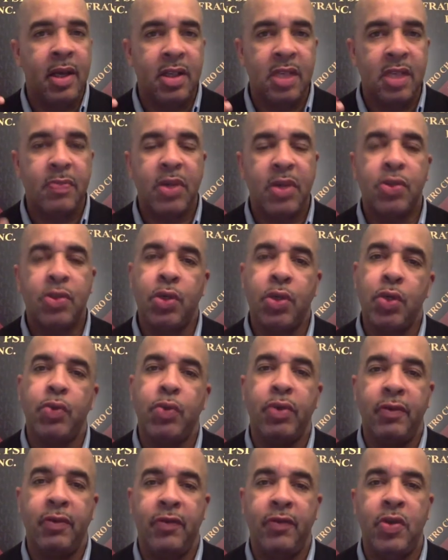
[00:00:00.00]
just make sure you
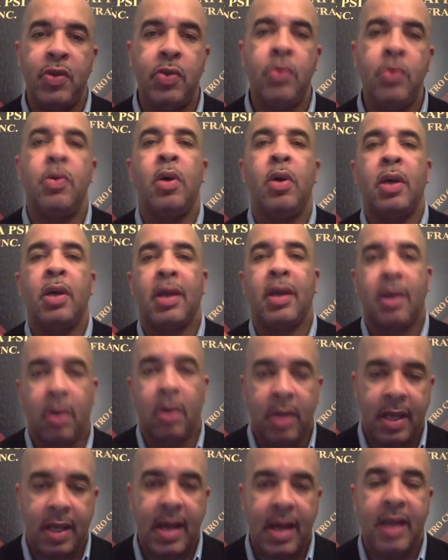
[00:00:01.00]
review on
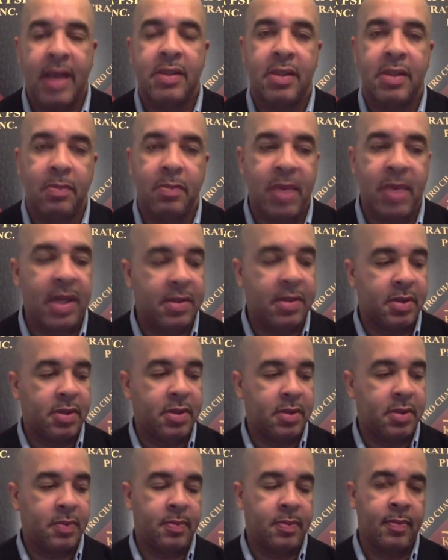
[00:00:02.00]
a constant
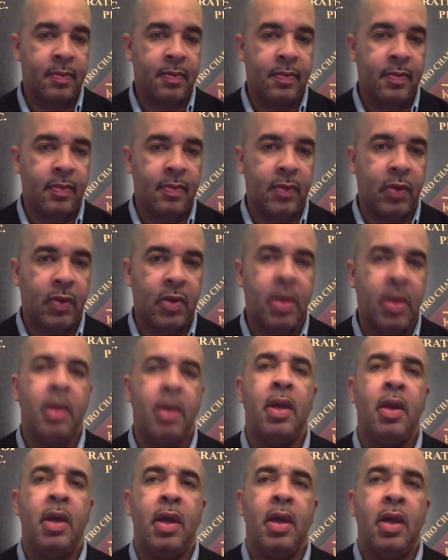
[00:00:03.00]
basis, right?
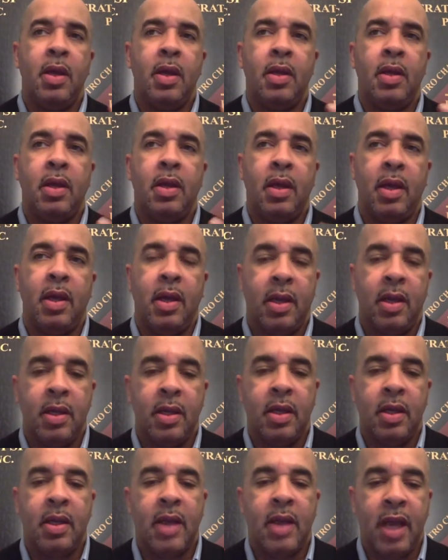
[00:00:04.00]
And
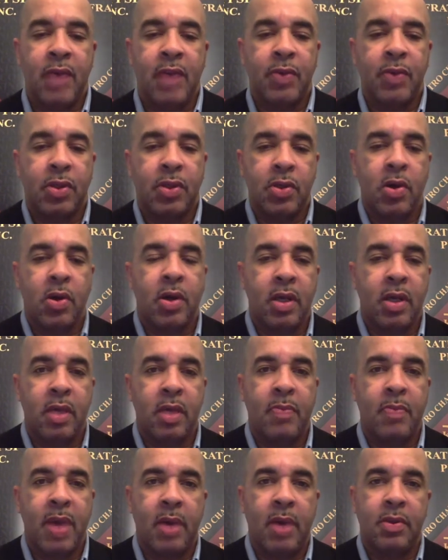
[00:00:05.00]
again, as we're talking
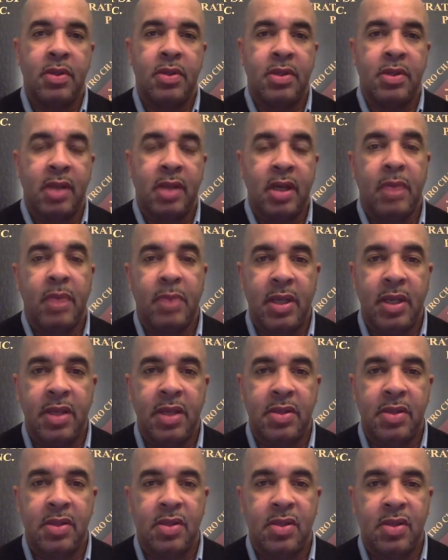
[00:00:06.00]
about study
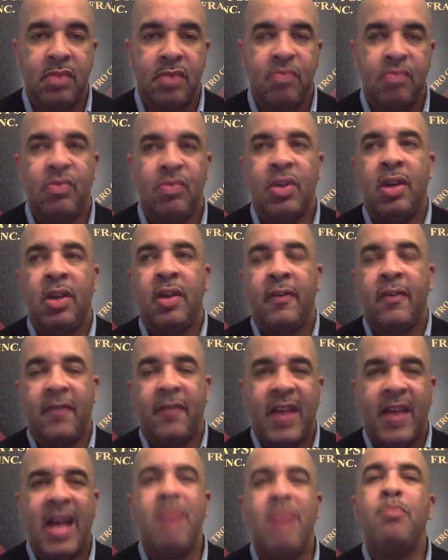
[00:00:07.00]
places,
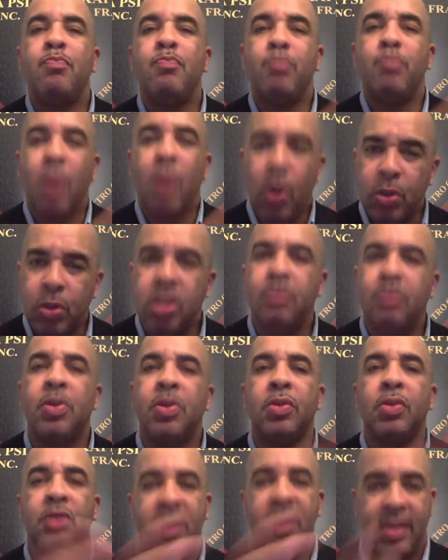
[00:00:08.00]
find
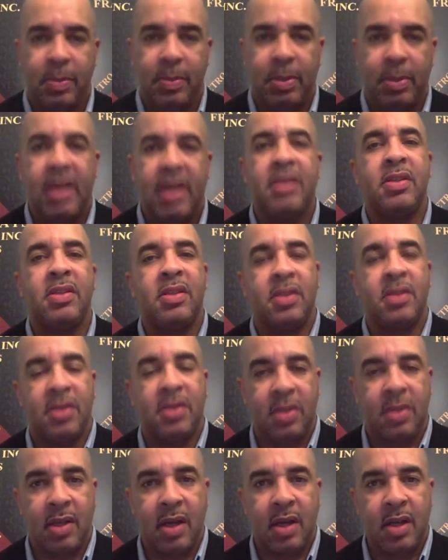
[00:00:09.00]
multiple places to
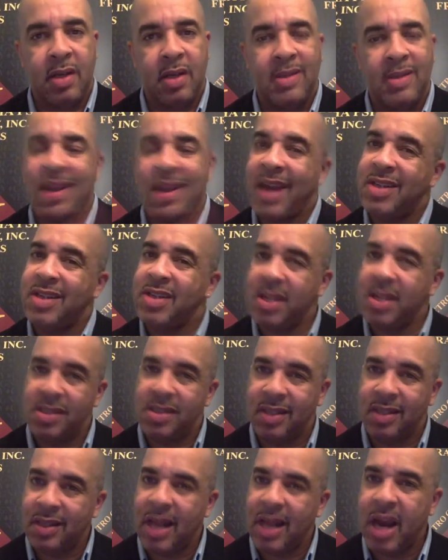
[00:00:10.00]
study, not just
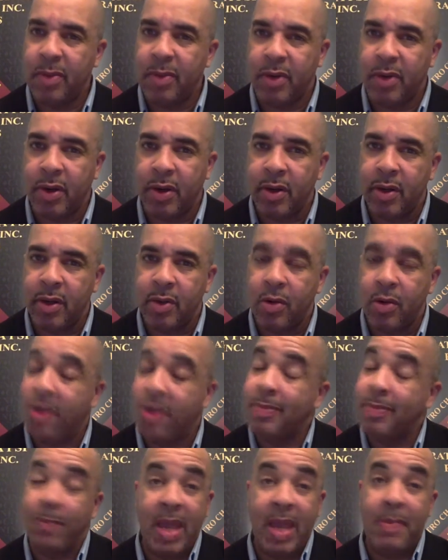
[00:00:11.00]
the library, or
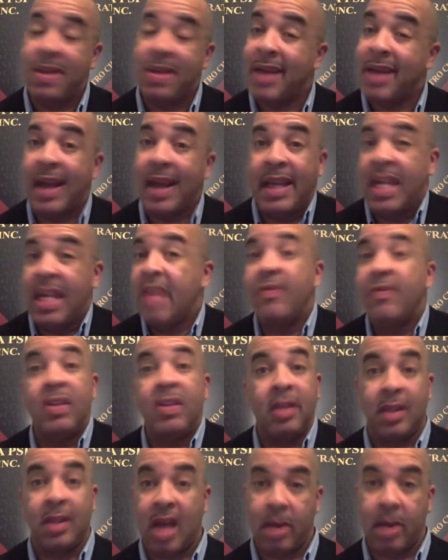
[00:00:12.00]
maybe not even
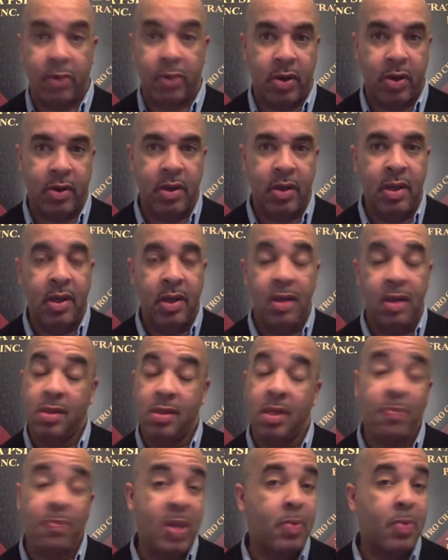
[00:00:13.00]
the library.
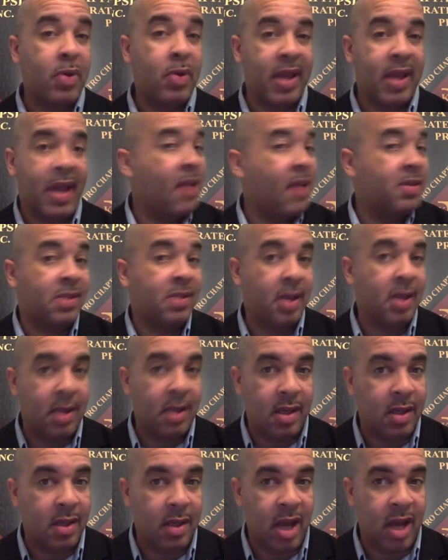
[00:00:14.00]
Some people can't study
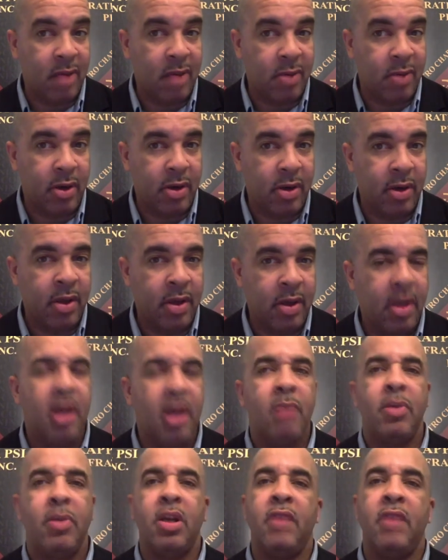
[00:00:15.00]
in the library.
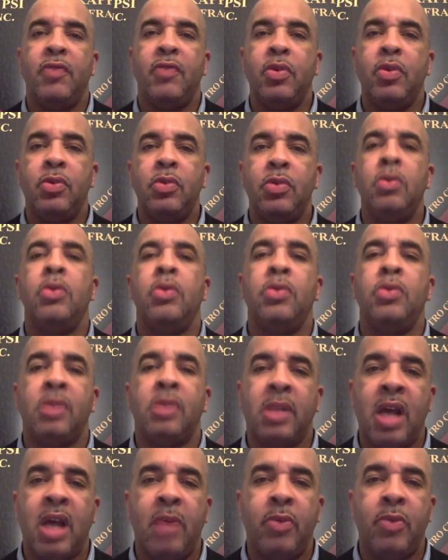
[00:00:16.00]
But if you do use the
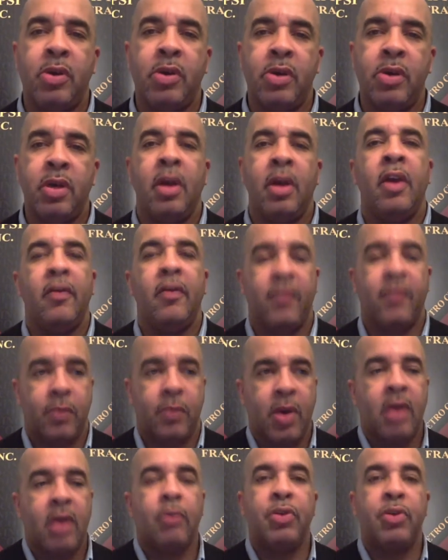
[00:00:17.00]
library,
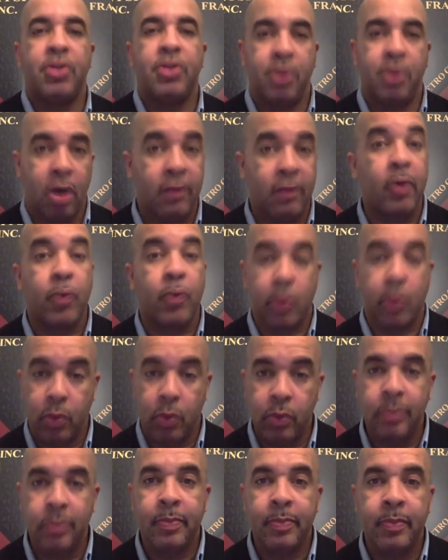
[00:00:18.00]
try to reserve a
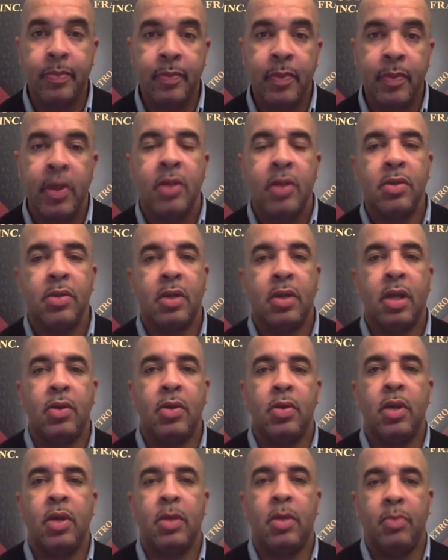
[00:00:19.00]
room so that
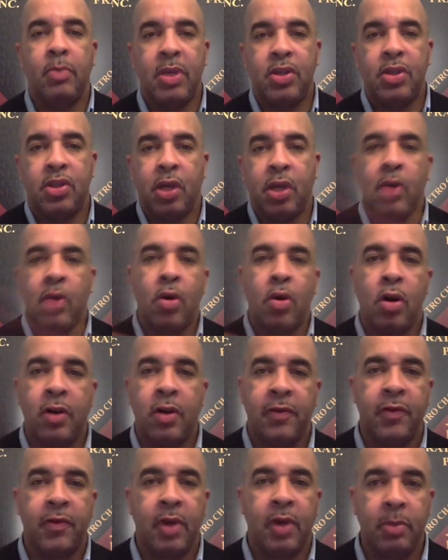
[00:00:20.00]
you can be shut
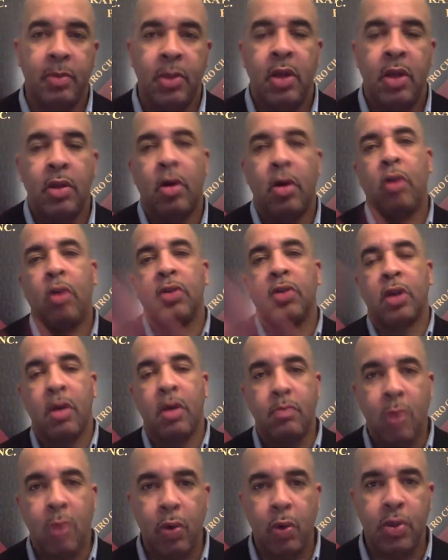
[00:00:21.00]
off from all the
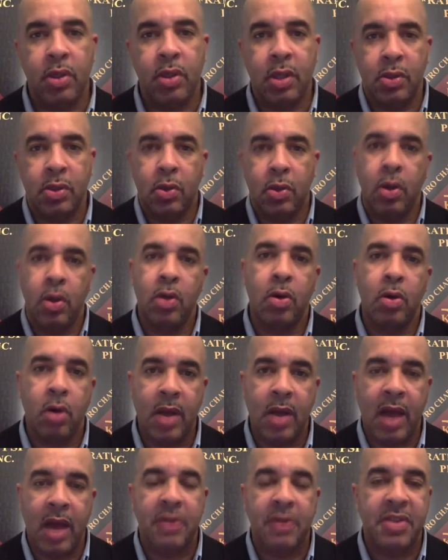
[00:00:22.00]
commotion that's going
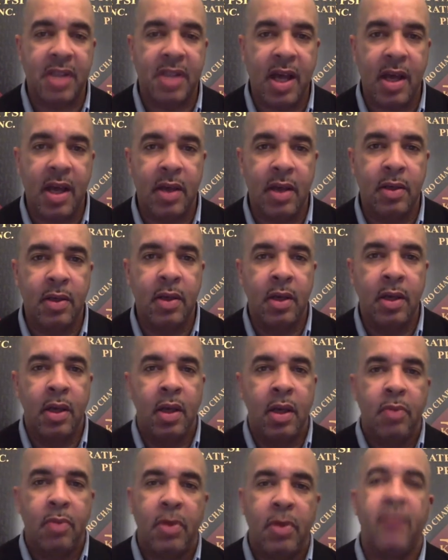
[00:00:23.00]
on outside.
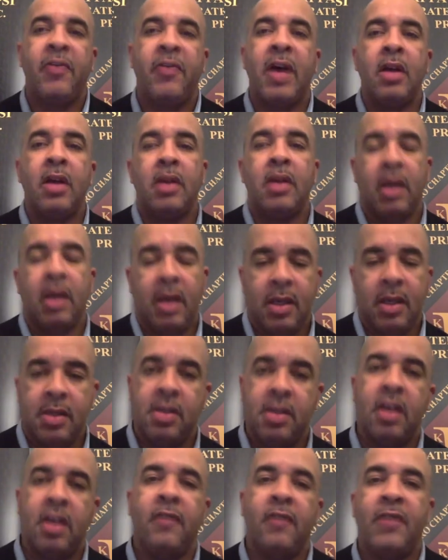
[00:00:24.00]
But find, like I
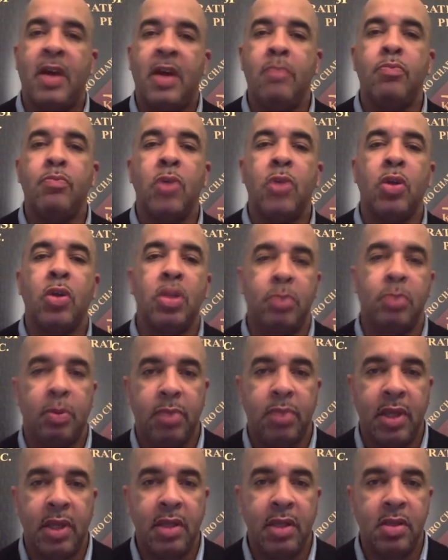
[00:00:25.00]
said, find multiple
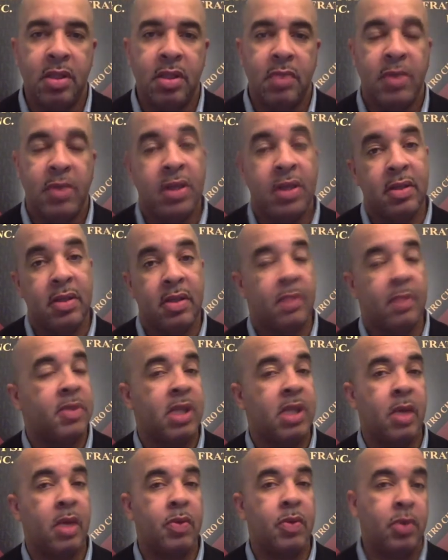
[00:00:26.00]
places, because
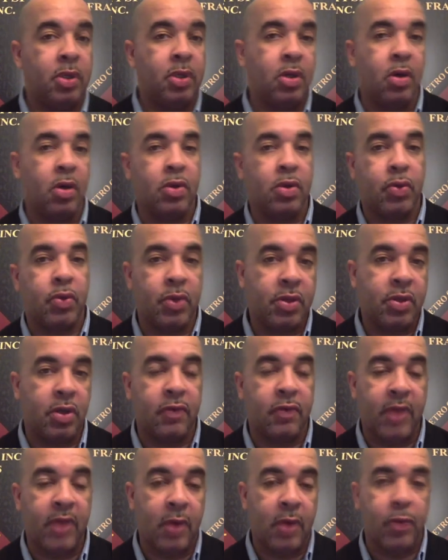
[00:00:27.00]
sometimes when you go to
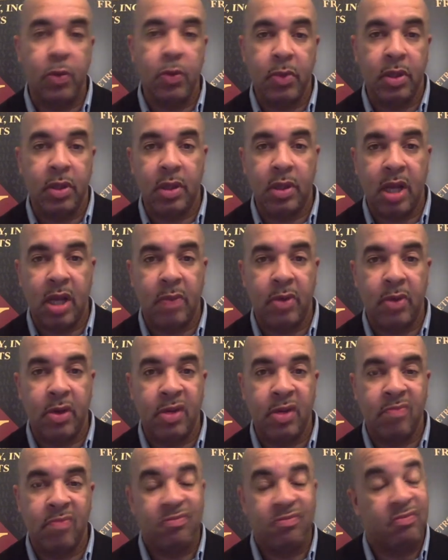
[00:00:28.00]
reserve that room in the
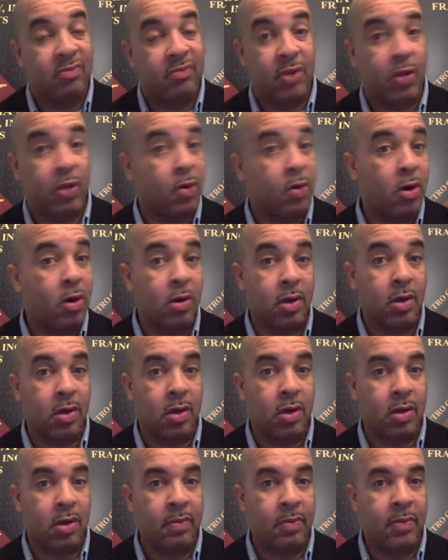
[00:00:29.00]
library, they're all gone,